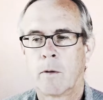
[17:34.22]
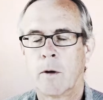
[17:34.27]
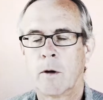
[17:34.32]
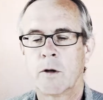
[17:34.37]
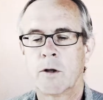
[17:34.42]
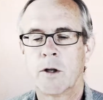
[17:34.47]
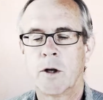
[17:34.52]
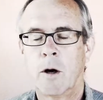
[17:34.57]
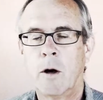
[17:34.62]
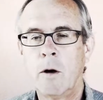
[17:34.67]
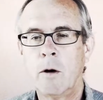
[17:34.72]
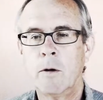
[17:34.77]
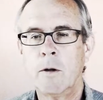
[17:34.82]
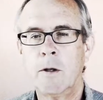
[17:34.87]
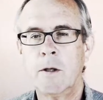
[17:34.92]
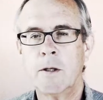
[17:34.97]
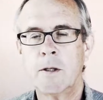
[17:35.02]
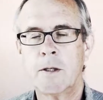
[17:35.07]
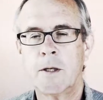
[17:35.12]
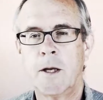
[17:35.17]
There's the
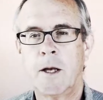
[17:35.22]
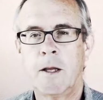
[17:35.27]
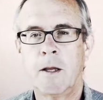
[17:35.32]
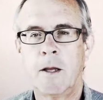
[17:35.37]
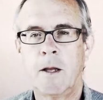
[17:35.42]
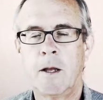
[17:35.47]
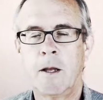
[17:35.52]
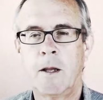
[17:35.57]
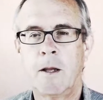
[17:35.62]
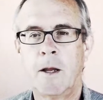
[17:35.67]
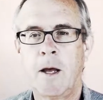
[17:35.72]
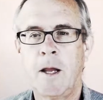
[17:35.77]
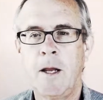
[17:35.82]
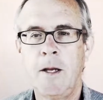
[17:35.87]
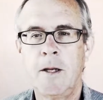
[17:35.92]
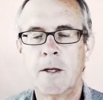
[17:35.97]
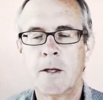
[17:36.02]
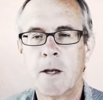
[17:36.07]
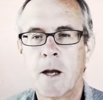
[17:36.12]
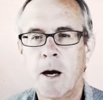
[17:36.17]
allness, and then
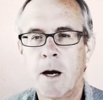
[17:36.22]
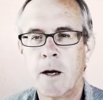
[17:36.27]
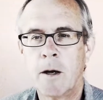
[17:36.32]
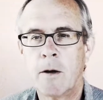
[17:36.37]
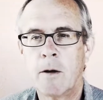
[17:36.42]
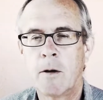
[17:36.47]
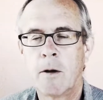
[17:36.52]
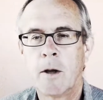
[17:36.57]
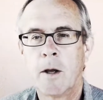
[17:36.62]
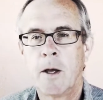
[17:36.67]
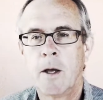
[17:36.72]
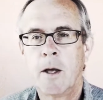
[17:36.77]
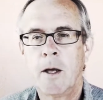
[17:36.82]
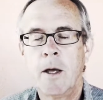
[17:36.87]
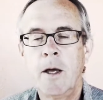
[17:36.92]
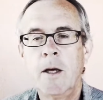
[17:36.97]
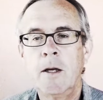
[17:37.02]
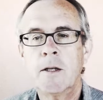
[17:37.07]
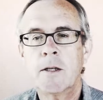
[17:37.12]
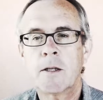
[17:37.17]
any denial
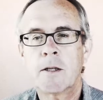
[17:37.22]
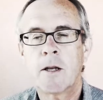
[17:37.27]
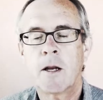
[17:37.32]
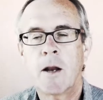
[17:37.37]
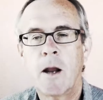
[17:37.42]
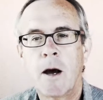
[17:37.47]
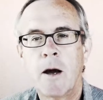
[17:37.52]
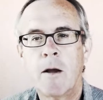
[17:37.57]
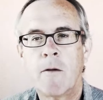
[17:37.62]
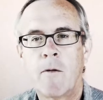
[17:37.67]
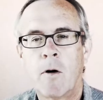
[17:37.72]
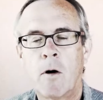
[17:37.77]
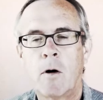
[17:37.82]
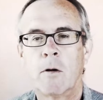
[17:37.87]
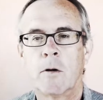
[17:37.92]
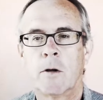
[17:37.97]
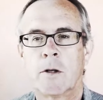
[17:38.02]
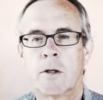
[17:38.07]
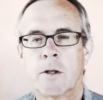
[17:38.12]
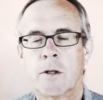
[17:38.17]
is denial of
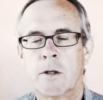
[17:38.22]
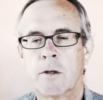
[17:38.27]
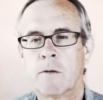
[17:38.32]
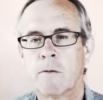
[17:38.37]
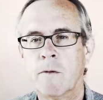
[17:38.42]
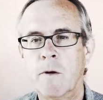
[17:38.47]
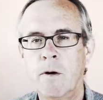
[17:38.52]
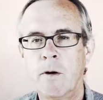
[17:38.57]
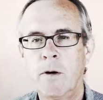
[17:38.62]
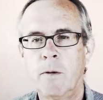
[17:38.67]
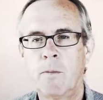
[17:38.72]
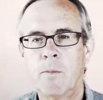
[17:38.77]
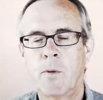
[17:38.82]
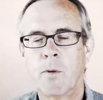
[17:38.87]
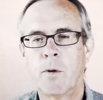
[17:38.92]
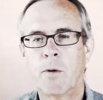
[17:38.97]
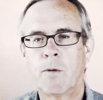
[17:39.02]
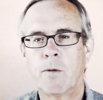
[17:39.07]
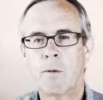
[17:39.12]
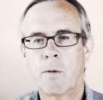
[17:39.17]
allness. This is very
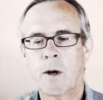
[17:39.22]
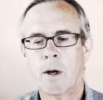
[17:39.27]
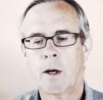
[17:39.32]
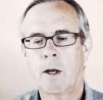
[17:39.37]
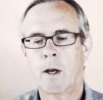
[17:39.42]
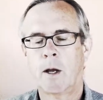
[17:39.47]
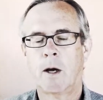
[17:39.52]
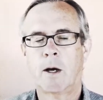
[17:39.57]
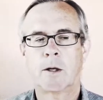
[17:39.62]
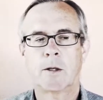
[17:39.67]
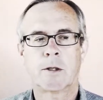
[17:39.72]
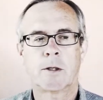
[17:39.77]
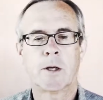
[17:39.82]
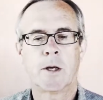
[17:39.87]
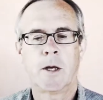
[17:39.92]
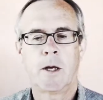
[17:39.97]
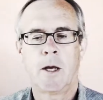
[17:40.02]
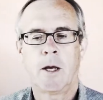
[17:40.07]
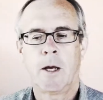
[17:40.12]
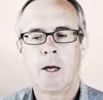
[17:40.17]
important to recognize.